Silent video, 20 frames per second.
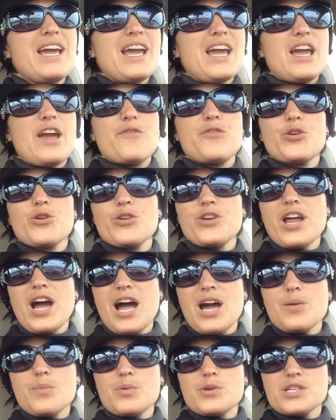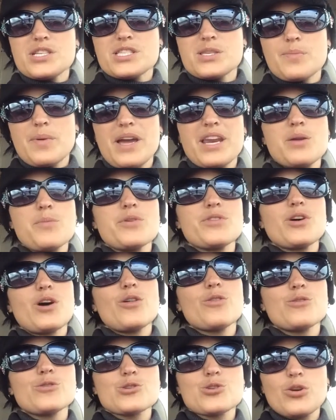If you're not participating with
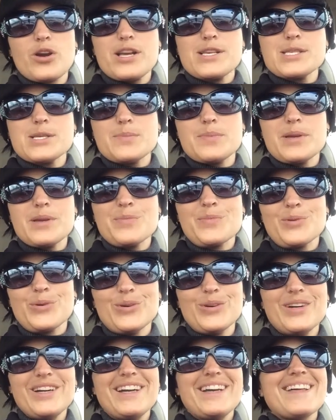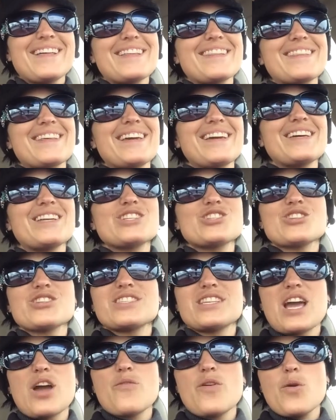all those crazy people, then
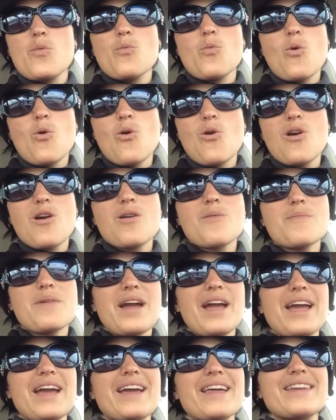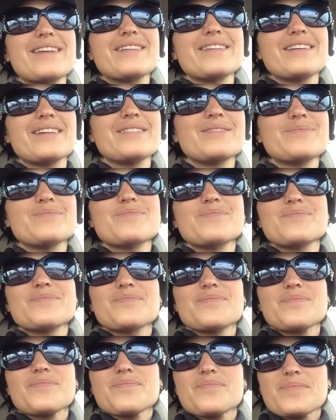just have a warm
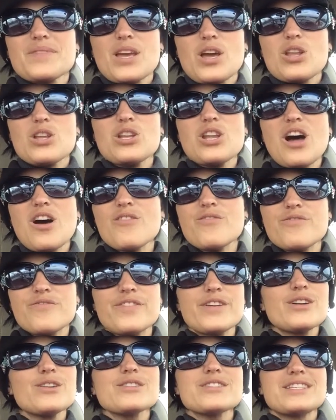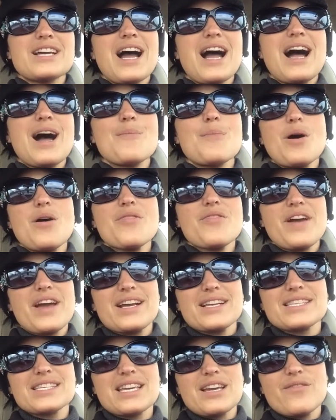and love filled time on
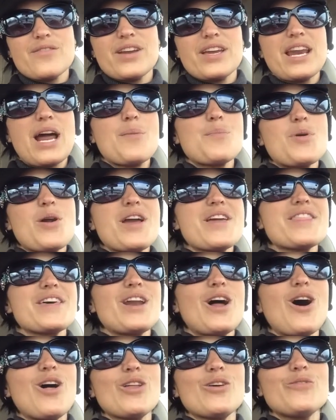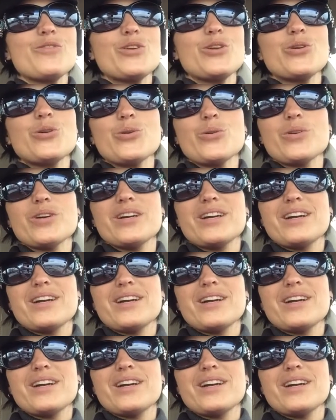Thanksgiving. I pray that all of you